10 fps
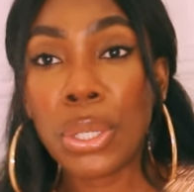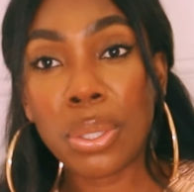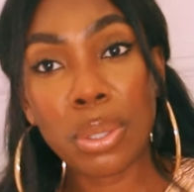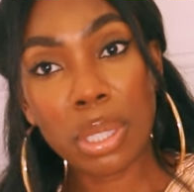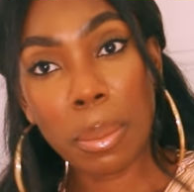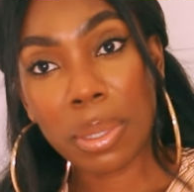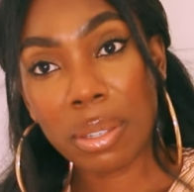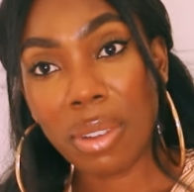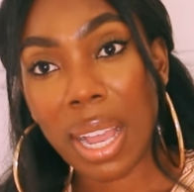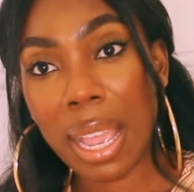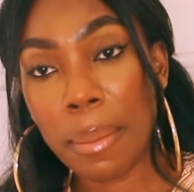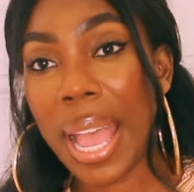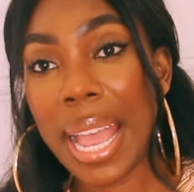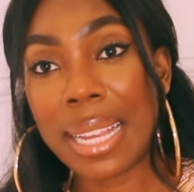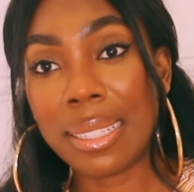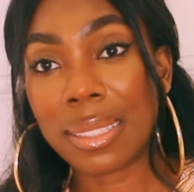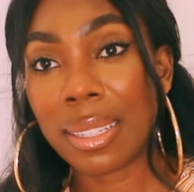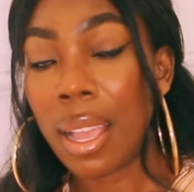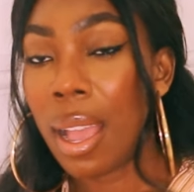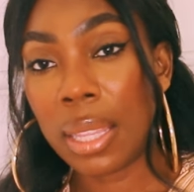do subscribe and
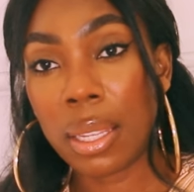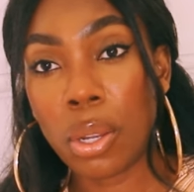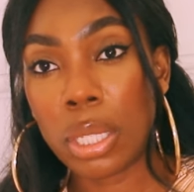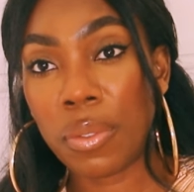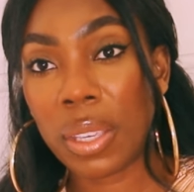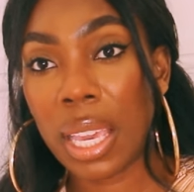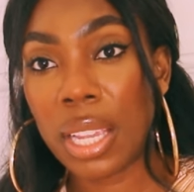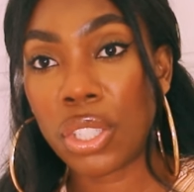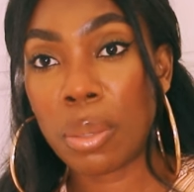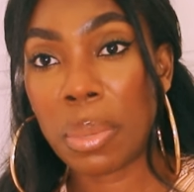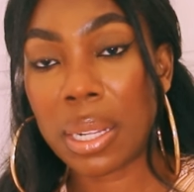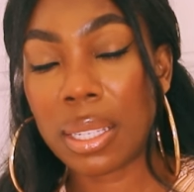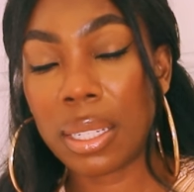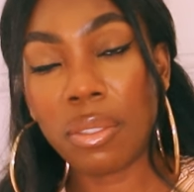hit the notification button.